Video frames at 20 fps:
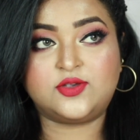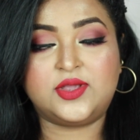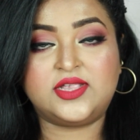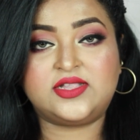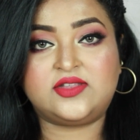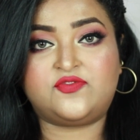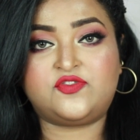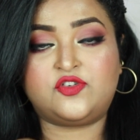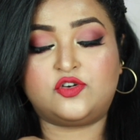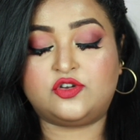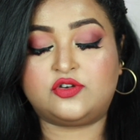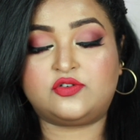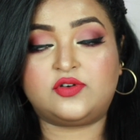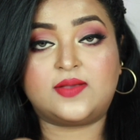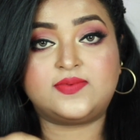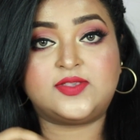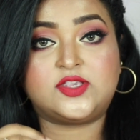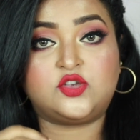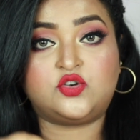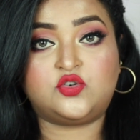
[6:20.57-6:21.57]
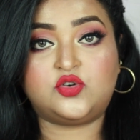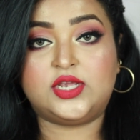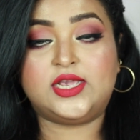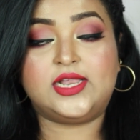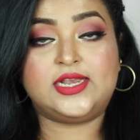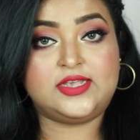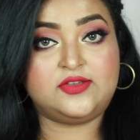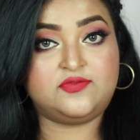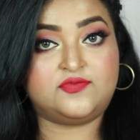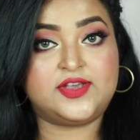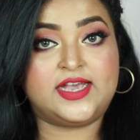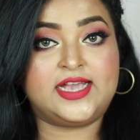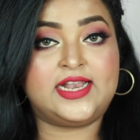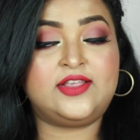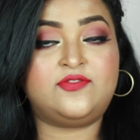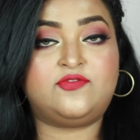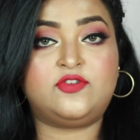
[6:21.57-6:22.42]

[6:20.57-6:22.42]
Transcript: So it photographs really well.